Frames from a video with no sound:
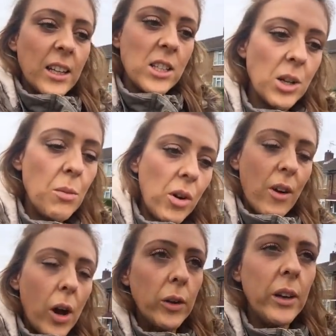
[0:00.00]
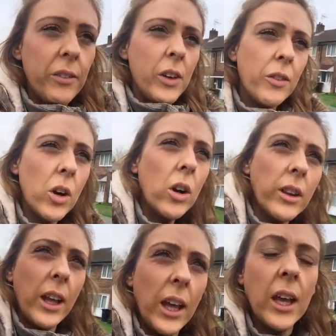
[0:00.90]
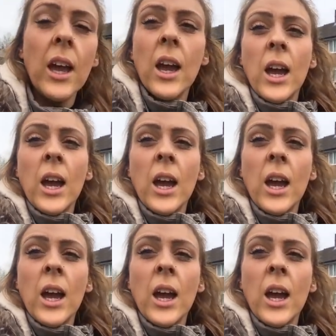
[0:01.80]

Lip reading: and tomorrow, if you've got the